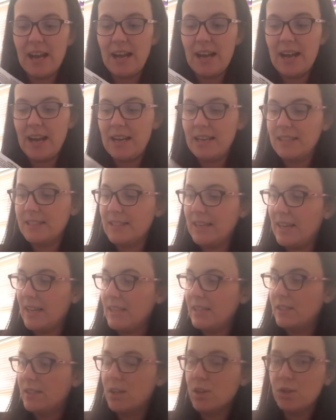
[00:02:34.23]
are a
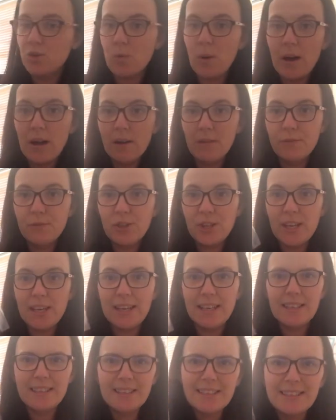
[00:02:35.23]
size 12
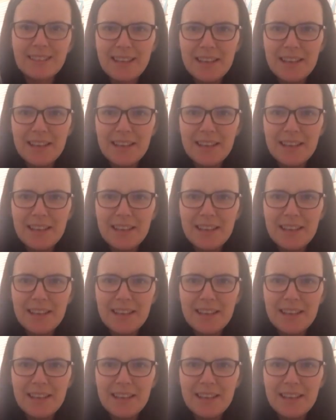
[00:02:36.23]
jean,